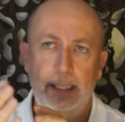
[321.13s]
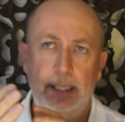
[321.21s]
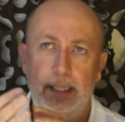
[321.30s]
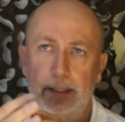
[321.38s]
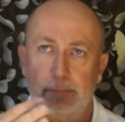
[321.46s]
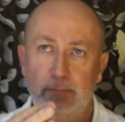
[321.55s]

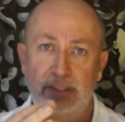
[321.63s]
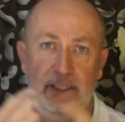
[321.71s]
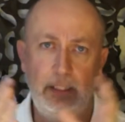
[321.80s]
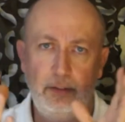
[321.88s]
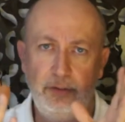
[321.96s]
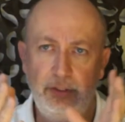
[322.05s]

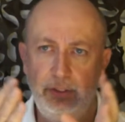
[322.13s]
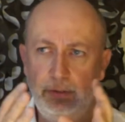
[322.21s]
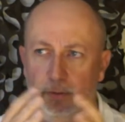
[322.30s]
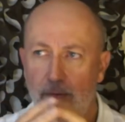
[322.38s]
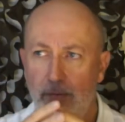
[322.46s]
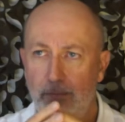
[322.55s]

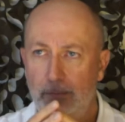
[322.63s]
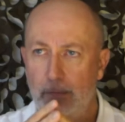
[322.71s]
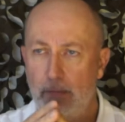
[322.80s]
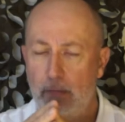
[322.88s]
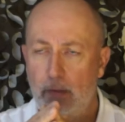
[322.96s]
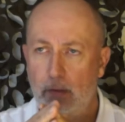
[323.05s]
CO2,
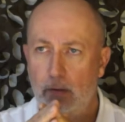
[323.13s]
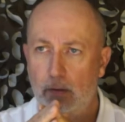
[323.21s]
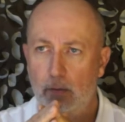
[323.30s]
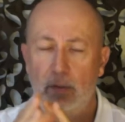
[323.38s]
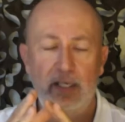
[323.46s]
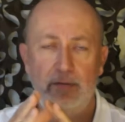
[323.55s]

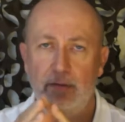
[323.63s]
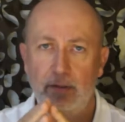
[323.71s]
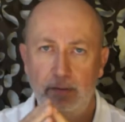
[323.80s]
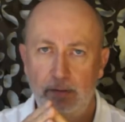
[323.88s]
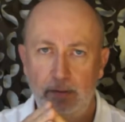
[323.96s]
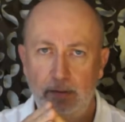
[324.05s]
whatever.